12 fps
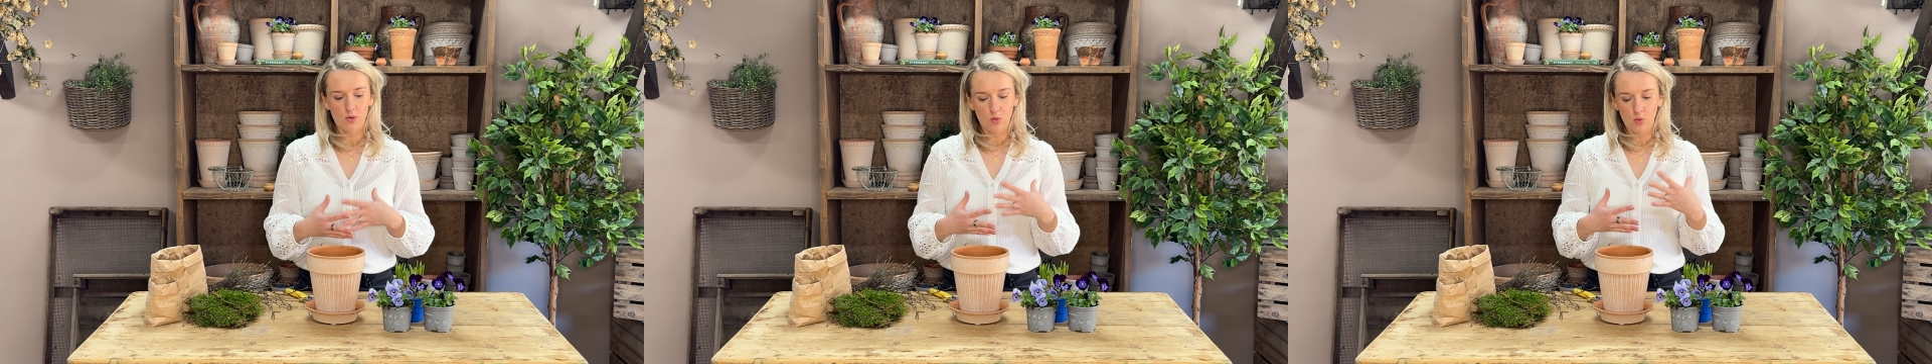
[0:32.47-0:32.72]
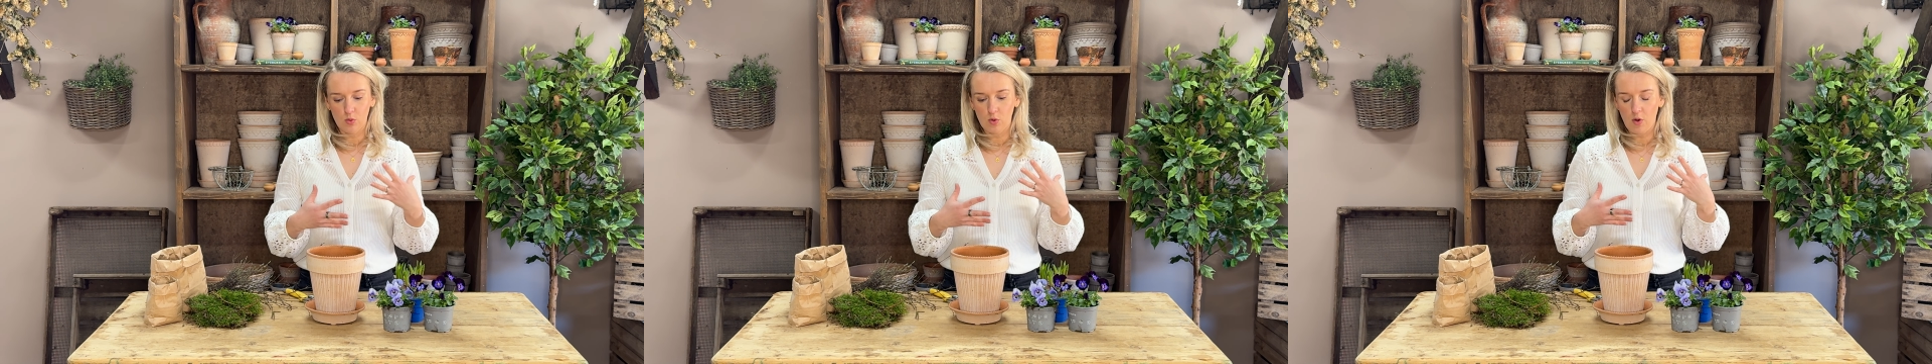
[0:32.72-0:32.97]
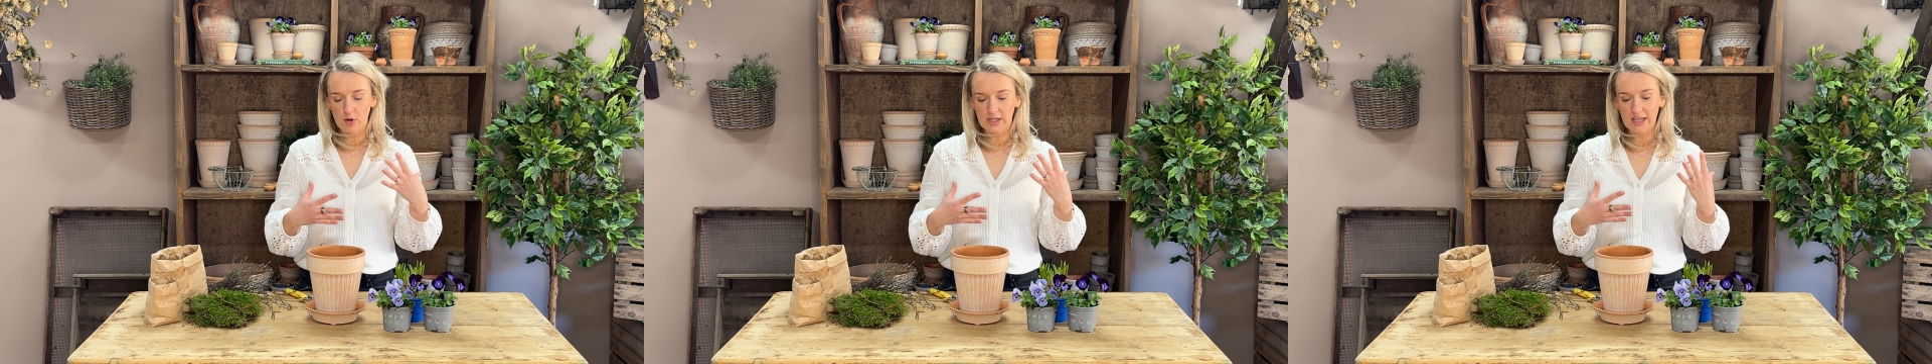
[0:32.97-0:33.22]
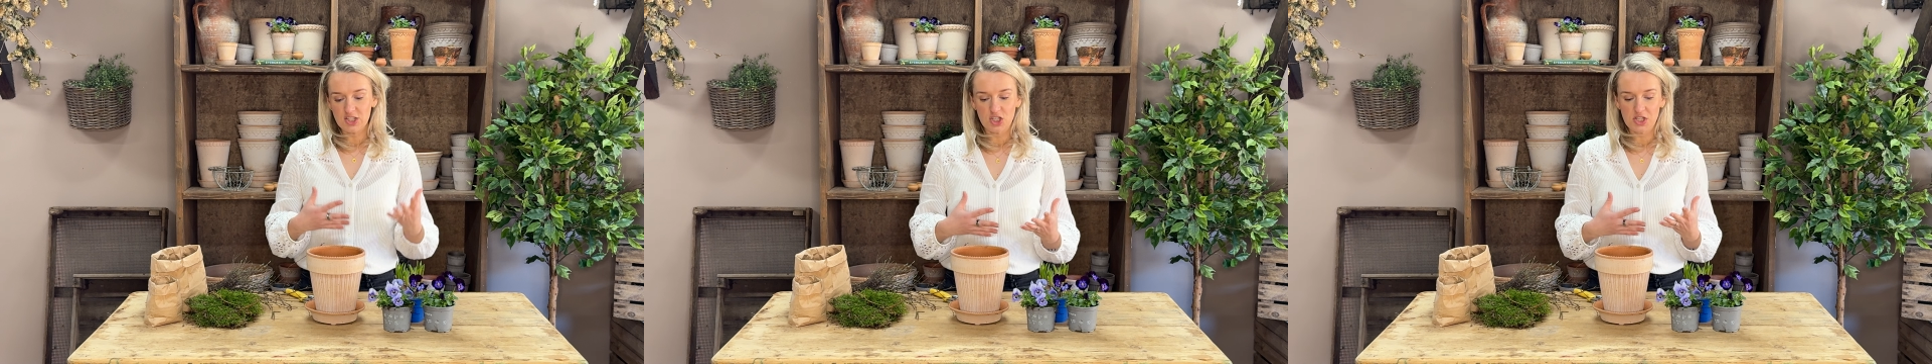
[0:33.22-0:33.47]
or on a
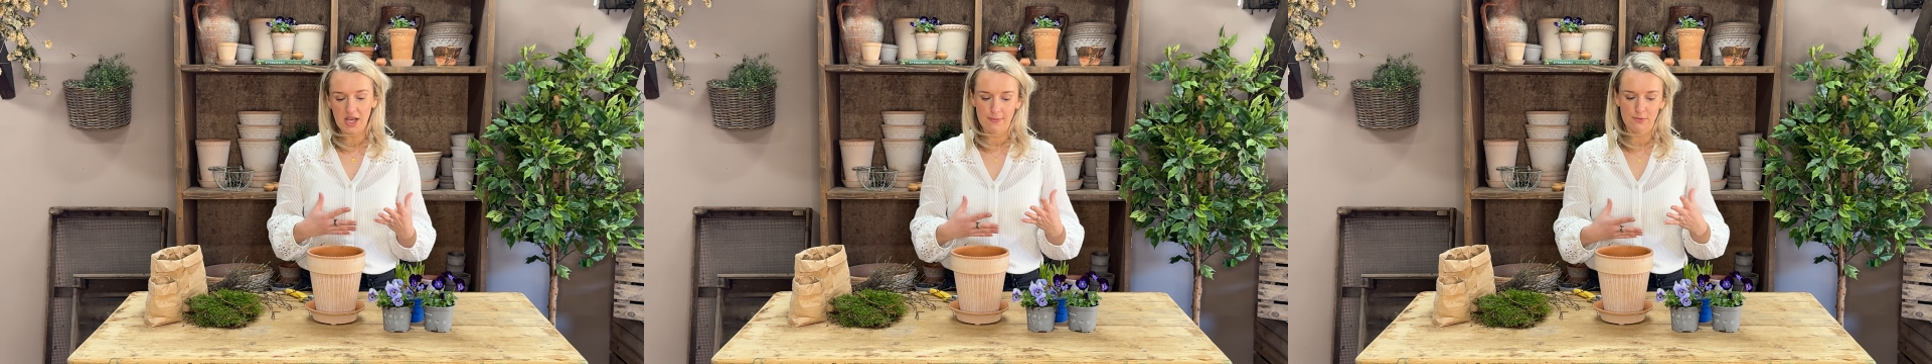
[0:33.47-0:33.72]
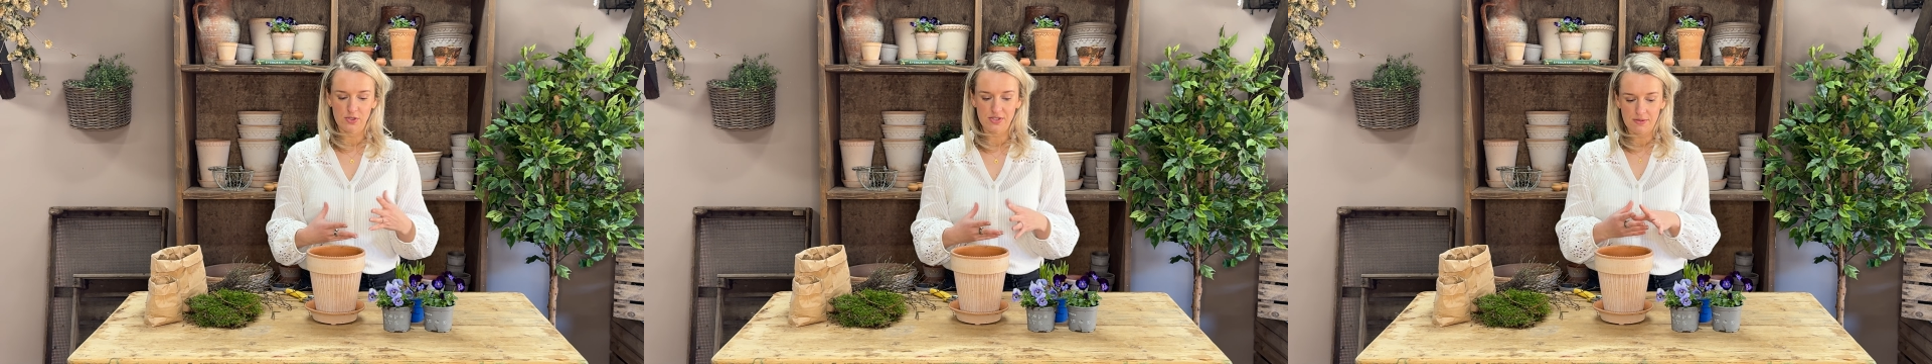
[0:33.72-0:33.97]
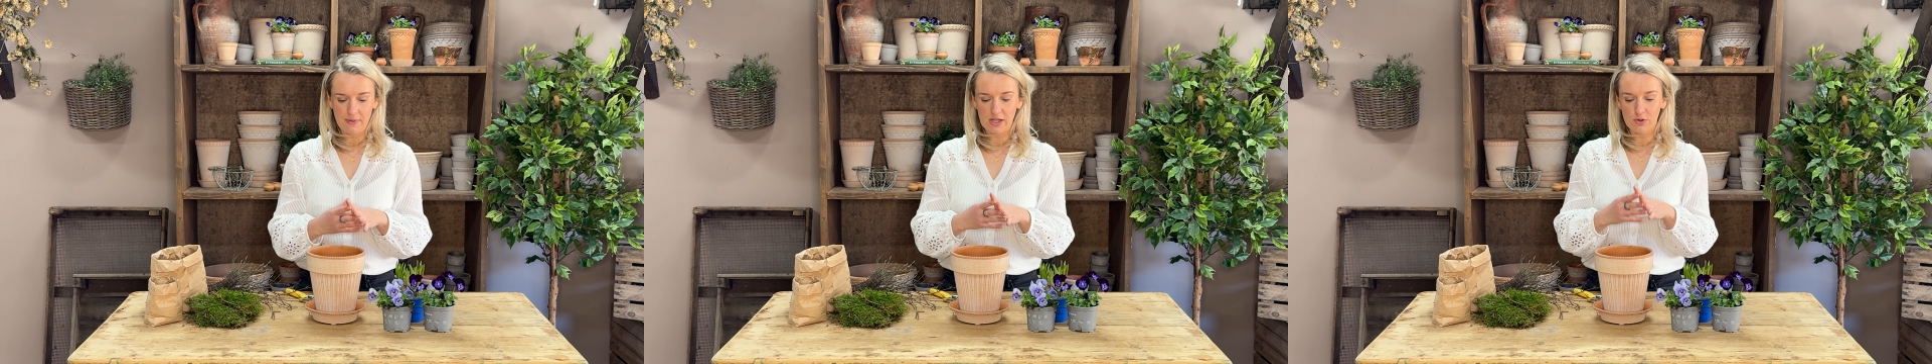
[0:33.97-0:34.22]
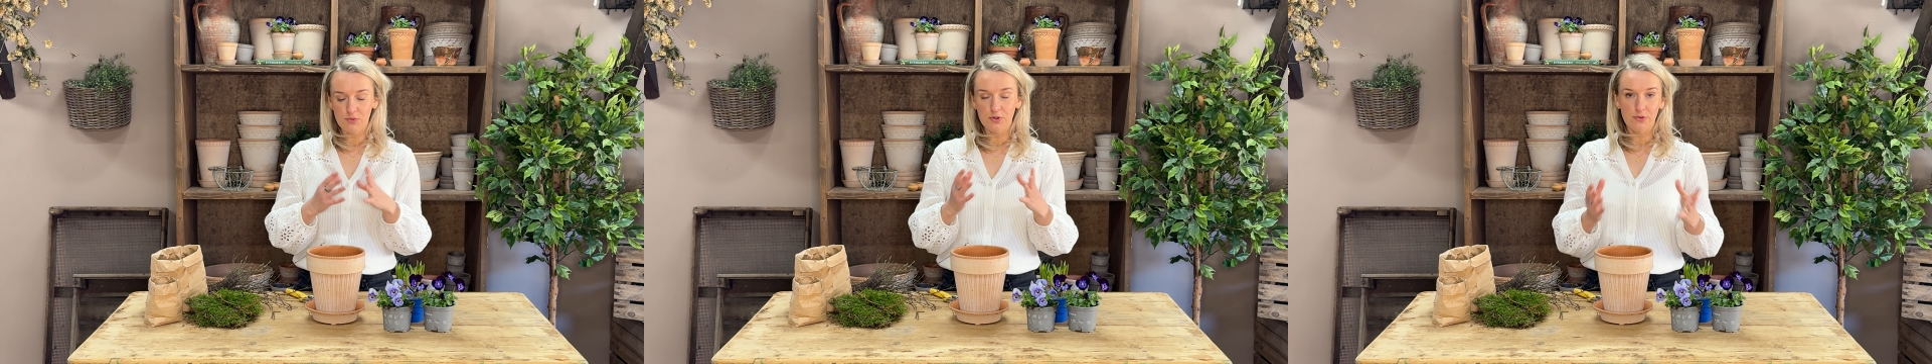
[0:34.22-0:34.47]
kitchen table, just to make a
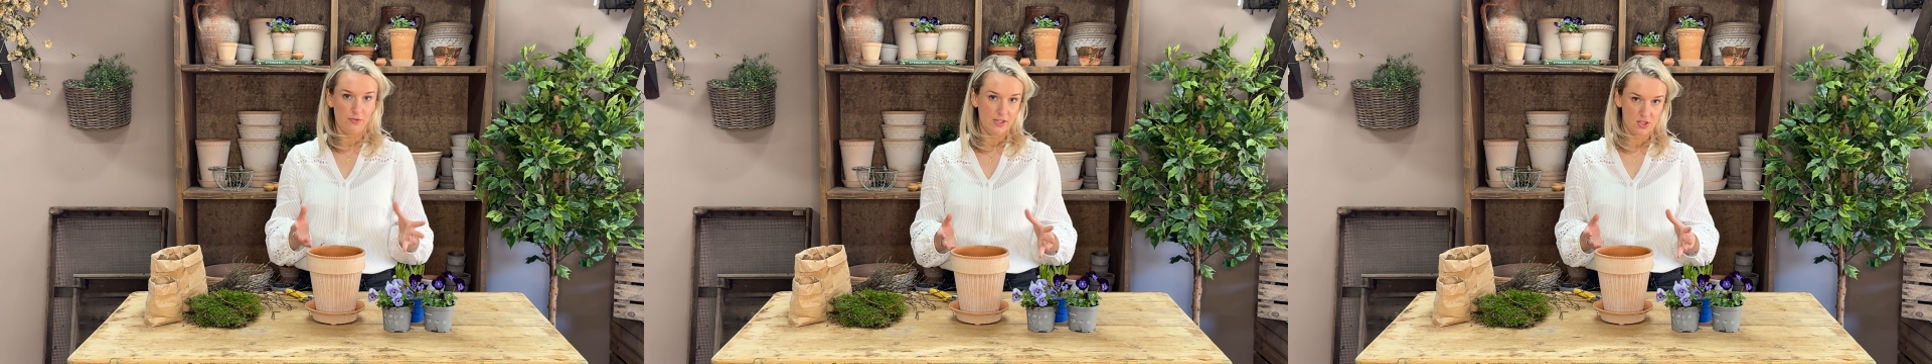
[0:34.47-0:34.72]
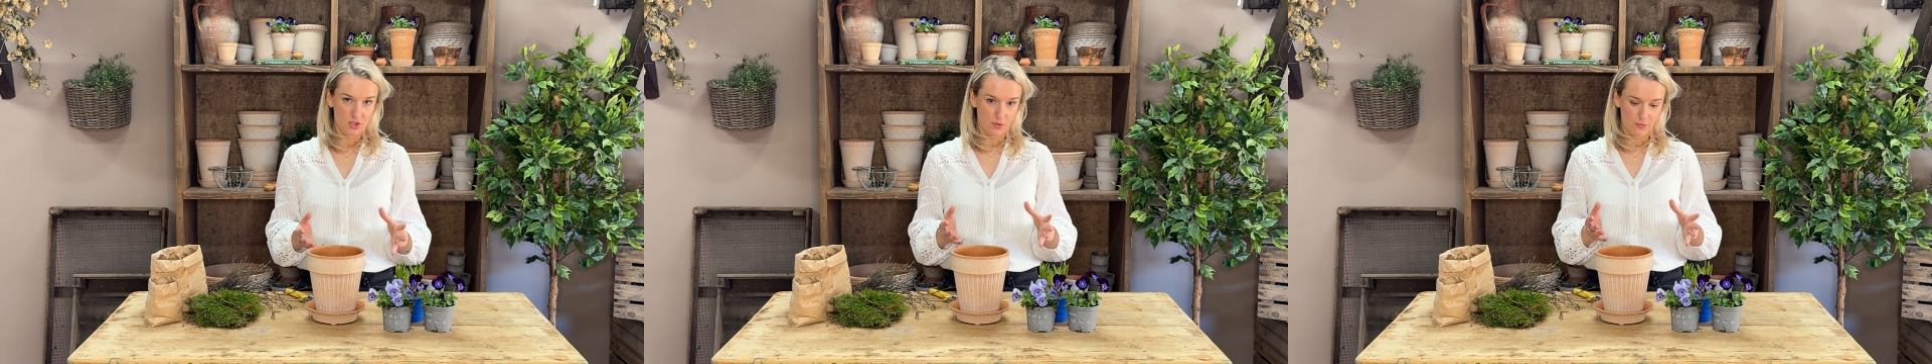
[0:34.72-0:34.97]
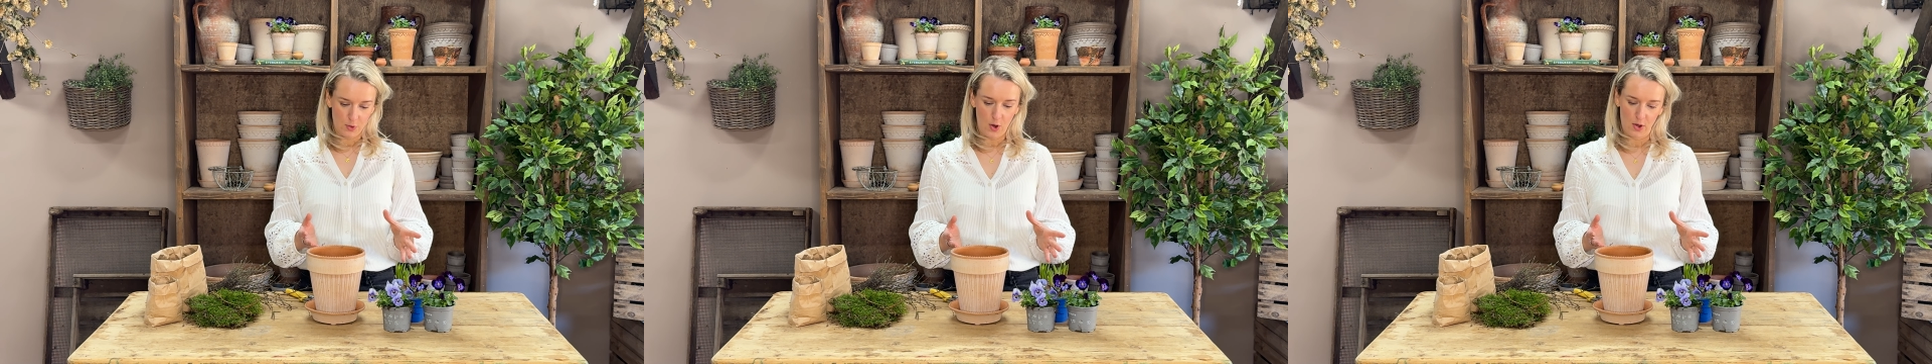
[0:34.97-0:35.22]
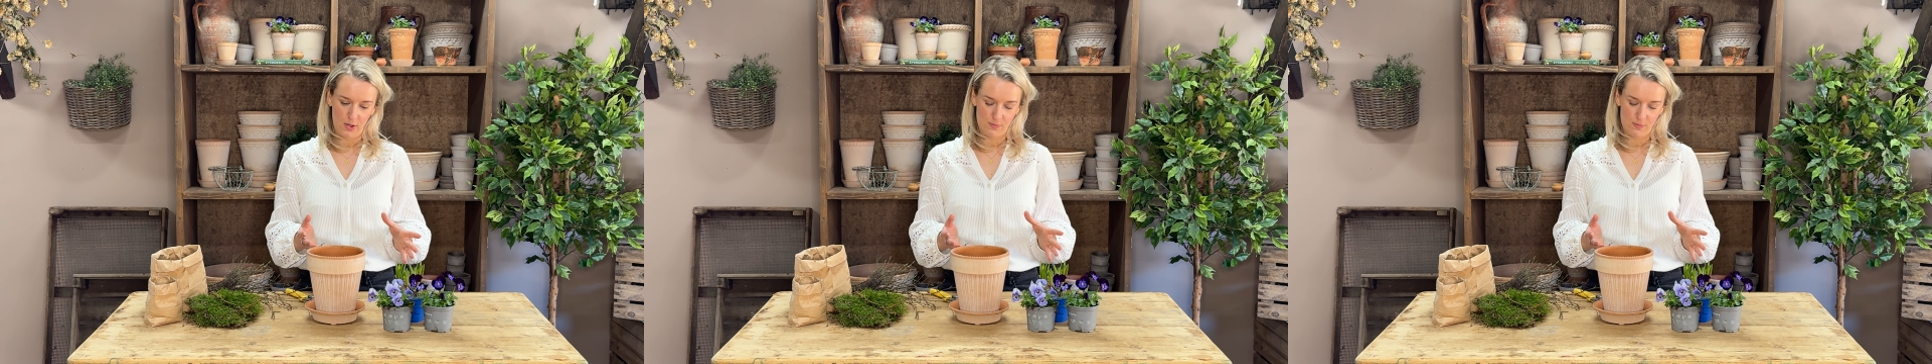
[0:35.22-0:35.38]
real feature of your home.